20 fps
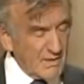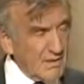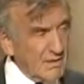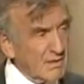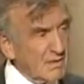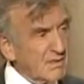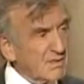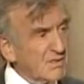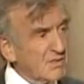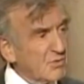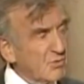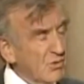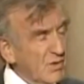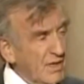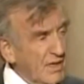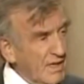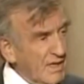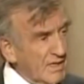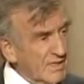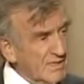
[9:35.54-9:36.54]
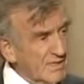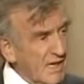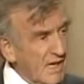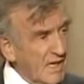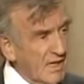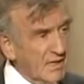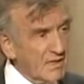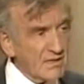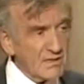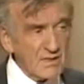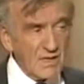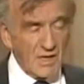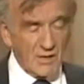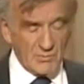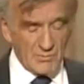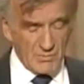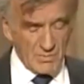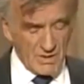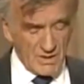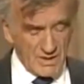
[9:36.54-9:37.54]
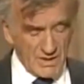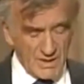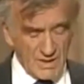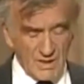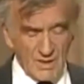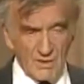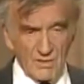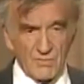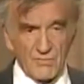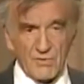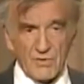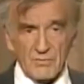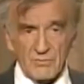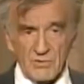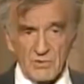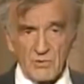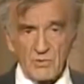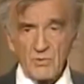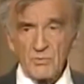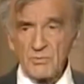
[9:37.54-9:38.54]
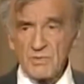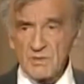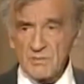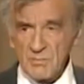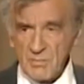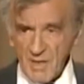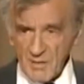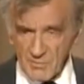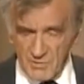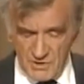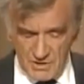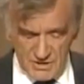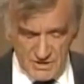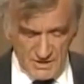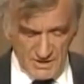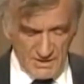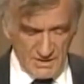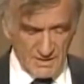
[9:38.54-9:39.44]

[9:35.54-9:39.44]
is to exile them from human memory.